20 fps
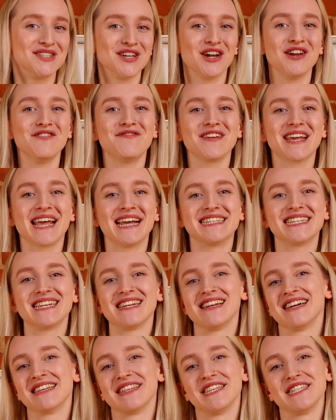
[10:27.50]
Don't forget to
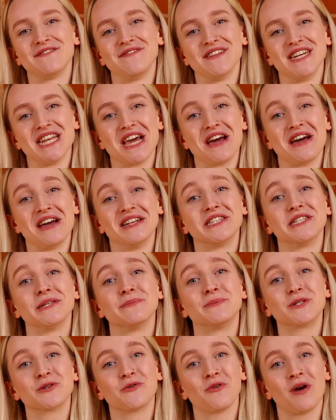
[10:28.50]
like this video and
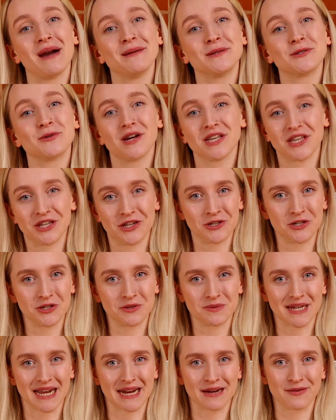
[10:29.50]
subscribe to our
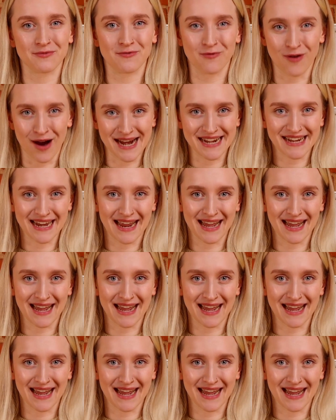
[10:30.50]
YouTube channel right